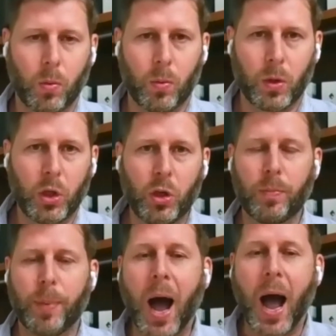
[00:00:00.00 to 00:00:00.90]
you
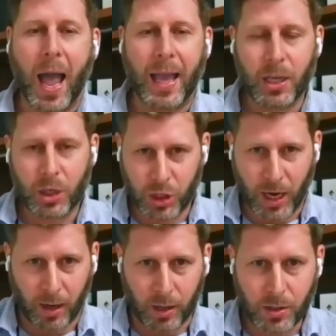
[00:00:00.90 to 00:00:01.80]
buy
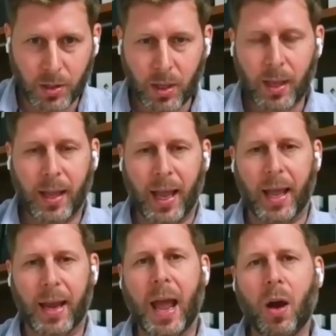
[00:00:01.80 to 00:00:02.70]
shares,
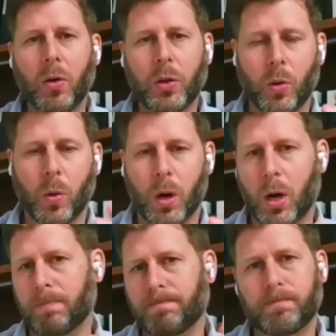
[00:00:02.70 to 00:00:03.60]
and now
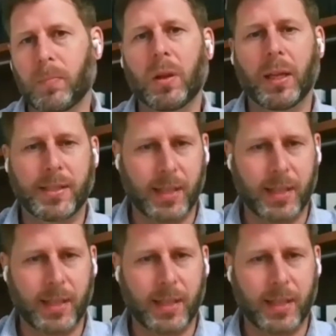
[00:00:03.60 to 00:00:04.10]
your, let's say,